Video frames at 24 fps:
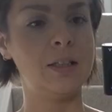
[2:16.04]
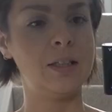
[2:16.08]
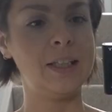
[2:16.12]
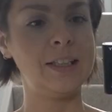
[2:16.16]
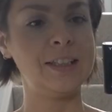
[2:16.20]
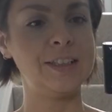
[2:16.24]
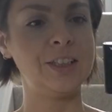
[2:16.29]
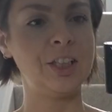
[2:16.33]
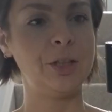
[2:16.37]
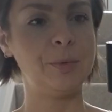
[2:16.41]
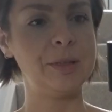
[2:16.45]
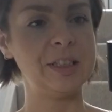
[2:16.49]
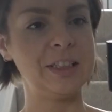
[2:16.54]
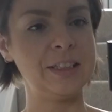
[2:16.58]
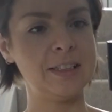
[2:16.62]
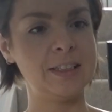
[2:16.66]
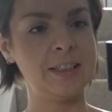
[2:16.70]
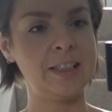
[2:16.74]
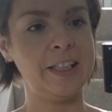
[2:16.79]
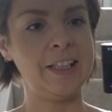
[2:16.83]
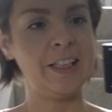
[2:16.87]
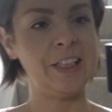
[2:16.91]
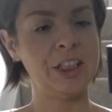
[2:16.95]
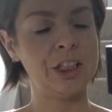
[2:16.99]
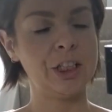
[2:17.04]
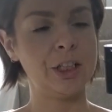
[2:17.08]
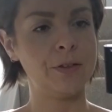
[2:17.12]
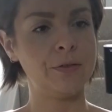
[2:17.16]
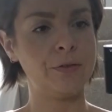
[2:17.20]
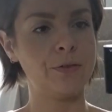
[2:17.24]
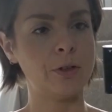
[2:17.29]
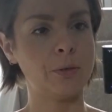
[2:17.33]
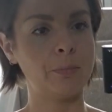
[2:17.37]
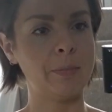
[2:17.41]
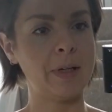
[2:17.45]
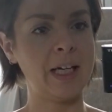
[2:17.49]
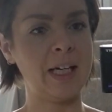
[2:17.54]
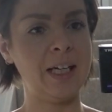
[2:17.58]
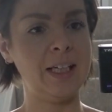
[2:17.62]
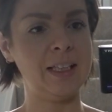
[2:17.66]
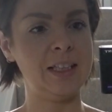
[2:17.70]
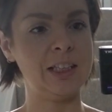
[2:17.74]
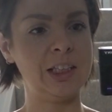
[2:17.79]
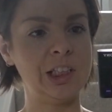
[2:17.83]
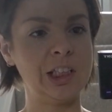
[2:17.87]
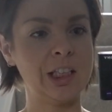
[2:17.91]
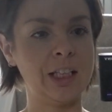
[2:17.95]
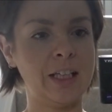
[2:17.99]
Next up is this t-shirt from
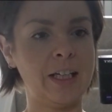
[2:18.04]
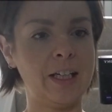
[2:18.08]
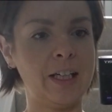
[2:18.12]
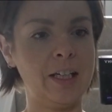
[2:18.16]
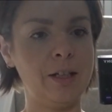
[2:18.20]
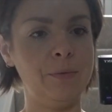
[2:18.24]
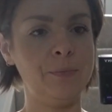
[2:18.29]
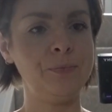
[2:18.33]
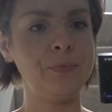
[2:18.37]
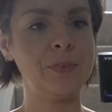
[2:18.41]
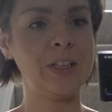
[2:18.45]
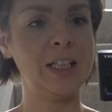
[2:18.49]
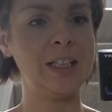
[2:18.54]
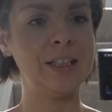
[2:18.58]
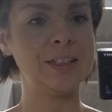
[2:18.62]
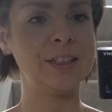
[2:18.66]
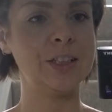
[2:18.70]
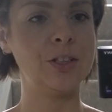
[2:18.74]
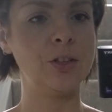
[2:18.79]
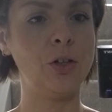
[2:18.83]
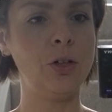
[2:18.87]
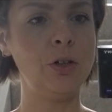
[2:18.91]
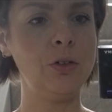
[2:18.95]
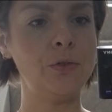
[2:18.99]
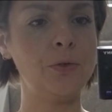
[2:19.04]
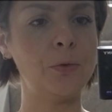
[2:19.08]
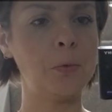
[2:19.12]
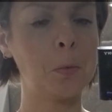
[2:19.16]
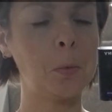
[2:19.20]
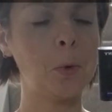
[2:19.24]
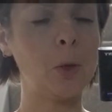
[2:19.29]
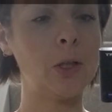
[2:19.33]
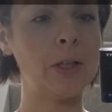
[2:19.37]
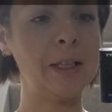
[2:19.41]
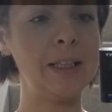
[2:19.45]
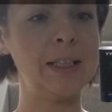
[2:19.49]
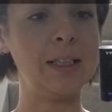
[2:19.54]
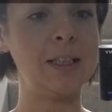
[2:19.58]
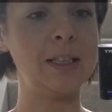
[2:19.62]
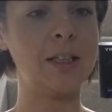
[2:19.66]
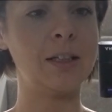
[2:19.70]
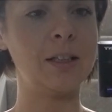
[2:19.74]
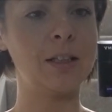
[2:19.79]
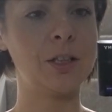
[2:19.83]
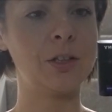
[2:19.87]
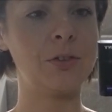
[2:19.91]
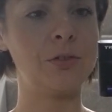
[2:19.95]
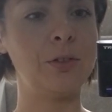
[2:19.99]
H and M. It's an off-white
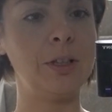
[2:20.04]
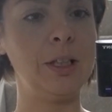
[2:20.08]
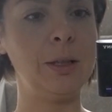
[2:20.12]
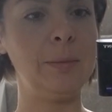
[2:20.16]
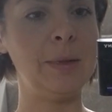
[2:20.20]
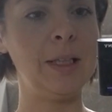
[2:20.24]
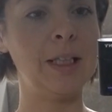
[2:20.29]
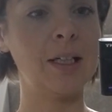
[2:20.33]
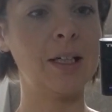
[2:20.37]
kind of creamy